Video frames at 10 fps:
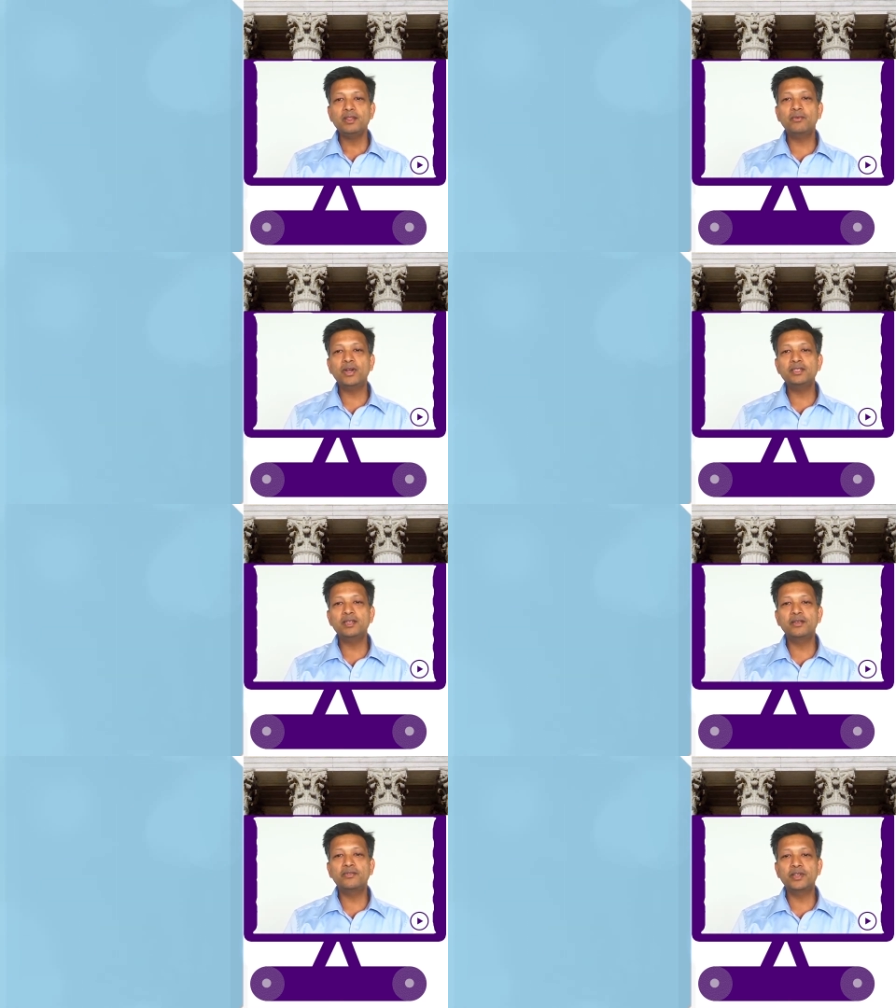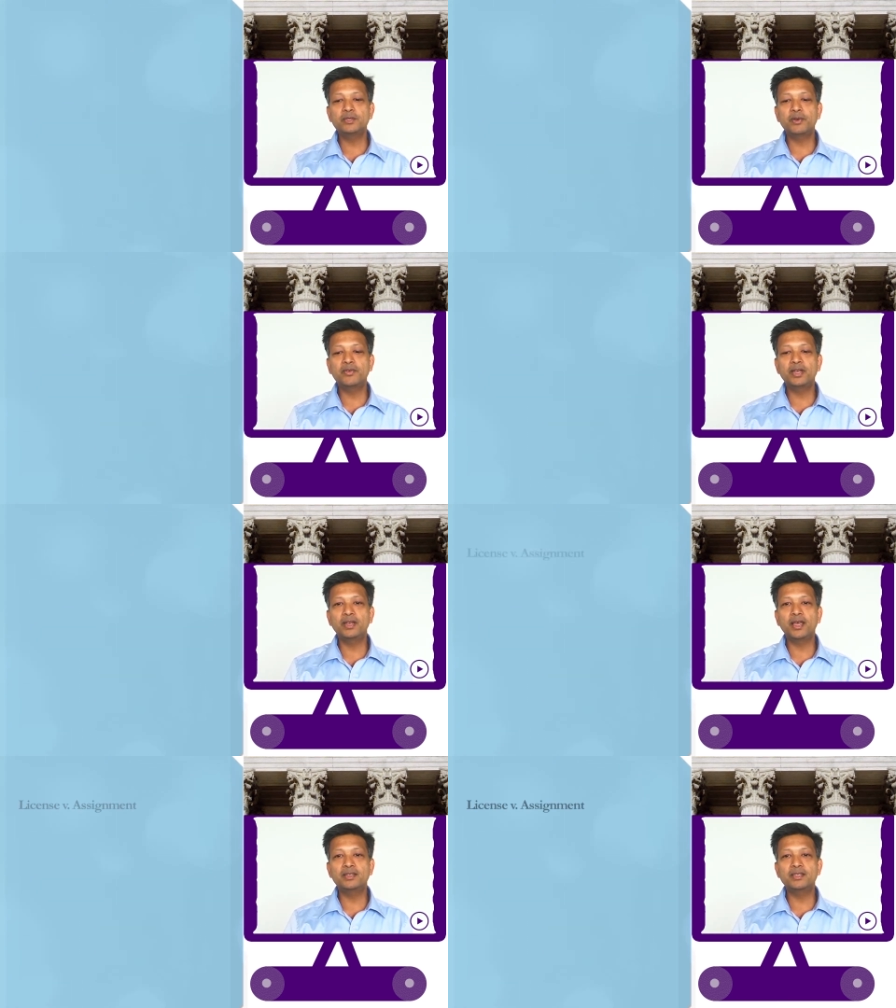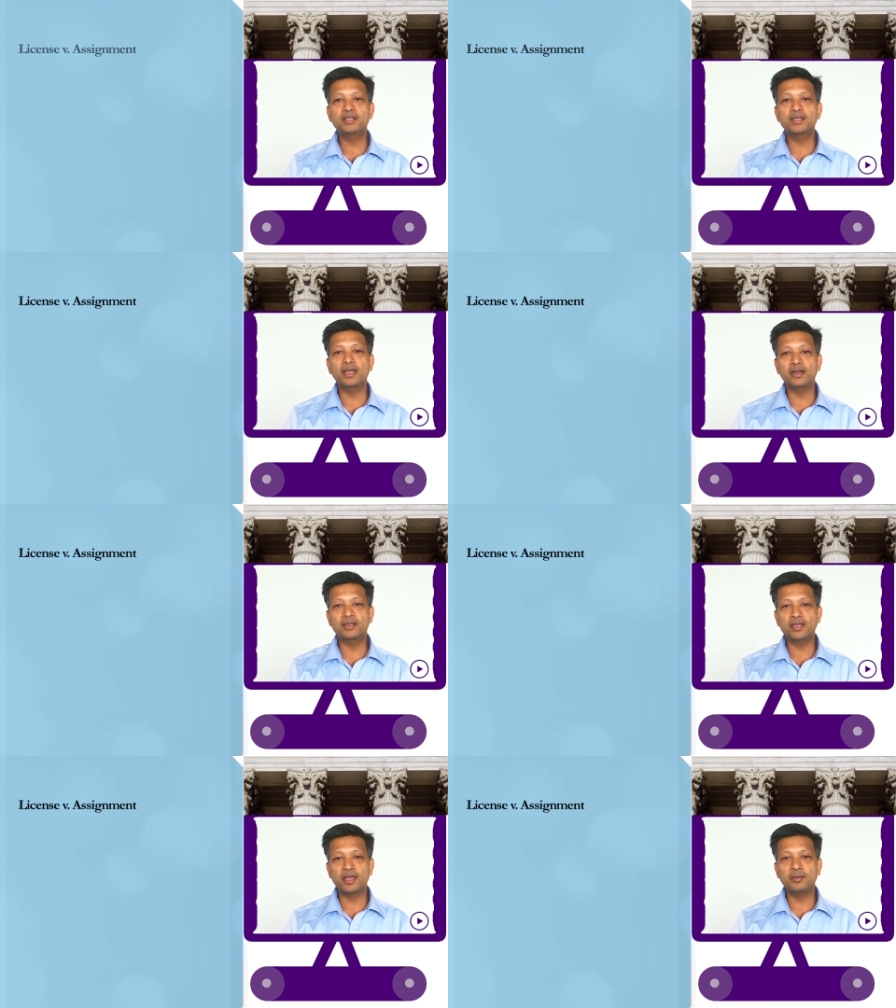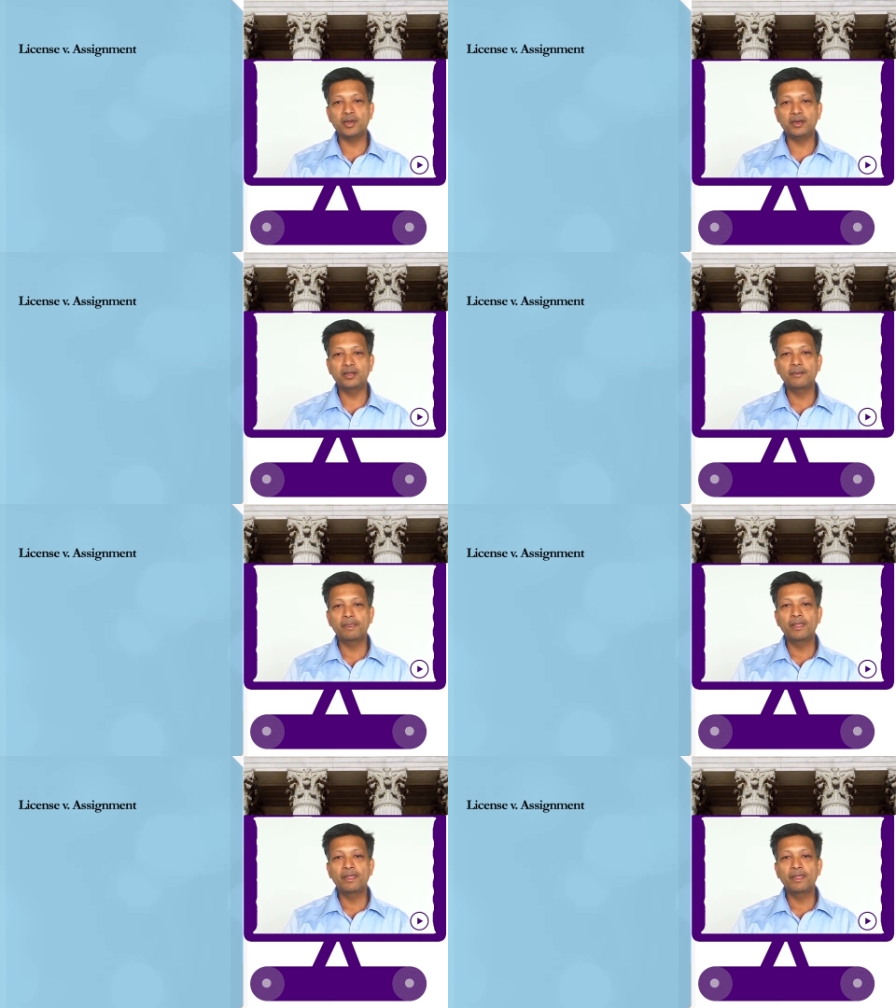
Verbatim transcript: Now, what is the difference between license and assignment?